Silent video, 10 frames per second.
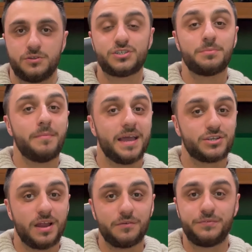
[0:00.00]
Just
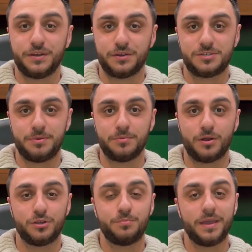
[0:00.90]
imagine how furious people
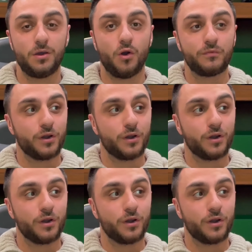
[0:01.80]
are. You pay over